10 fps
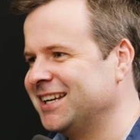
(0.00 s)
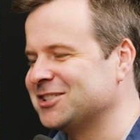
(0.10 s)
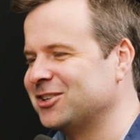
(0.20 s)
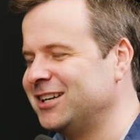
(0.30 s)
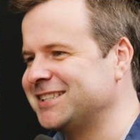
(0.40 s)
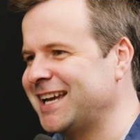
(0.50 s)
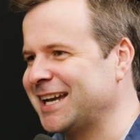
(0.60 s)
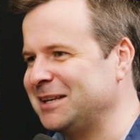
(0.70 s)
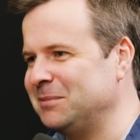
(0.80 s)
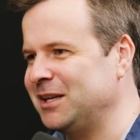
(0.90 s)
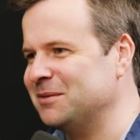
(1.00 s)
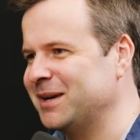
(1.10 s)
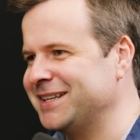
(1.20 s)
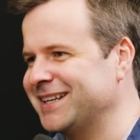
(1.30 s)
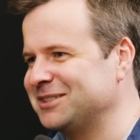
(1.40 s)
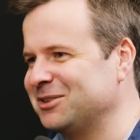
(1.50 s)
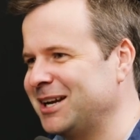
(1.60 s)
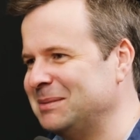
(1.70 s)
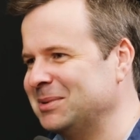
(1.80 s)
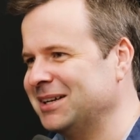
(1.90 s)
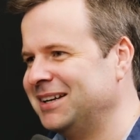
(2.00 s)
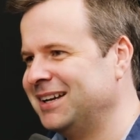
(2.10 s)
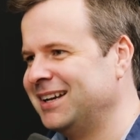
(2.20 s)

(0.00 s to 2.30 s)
Start attacking me and my dead grandpa.